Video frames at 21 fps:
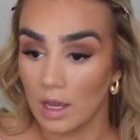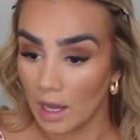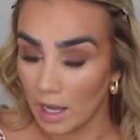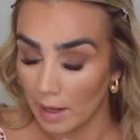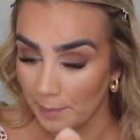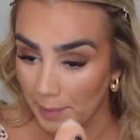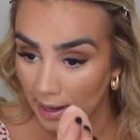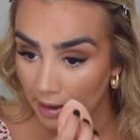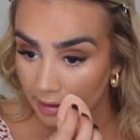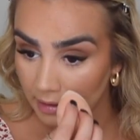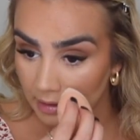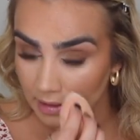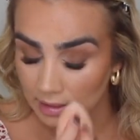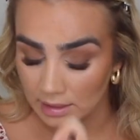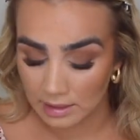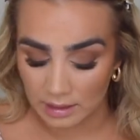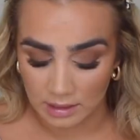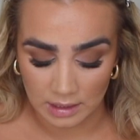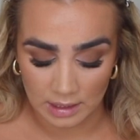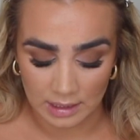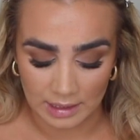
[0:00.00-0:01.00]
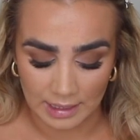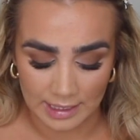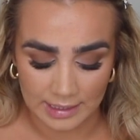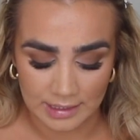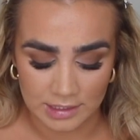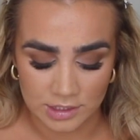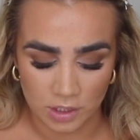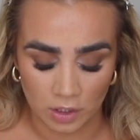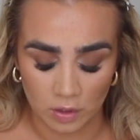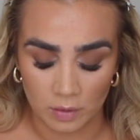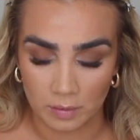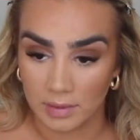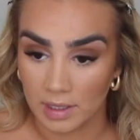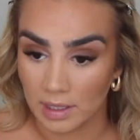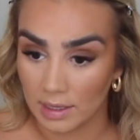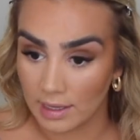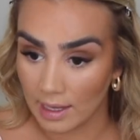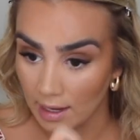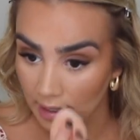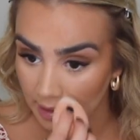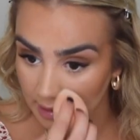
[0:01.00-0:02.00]
Apparently a lady told me
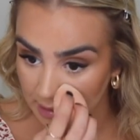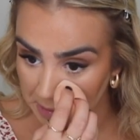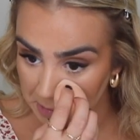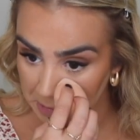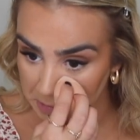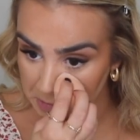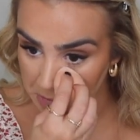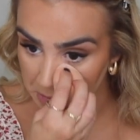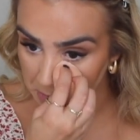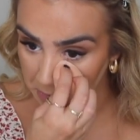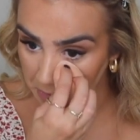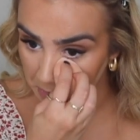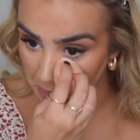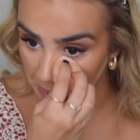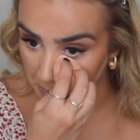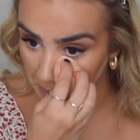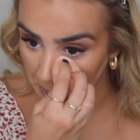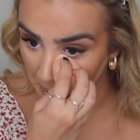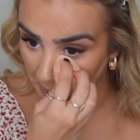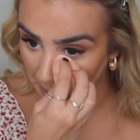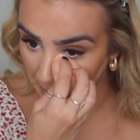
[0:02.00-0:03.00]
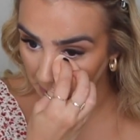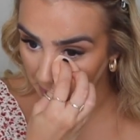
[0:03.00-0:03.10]
that I need to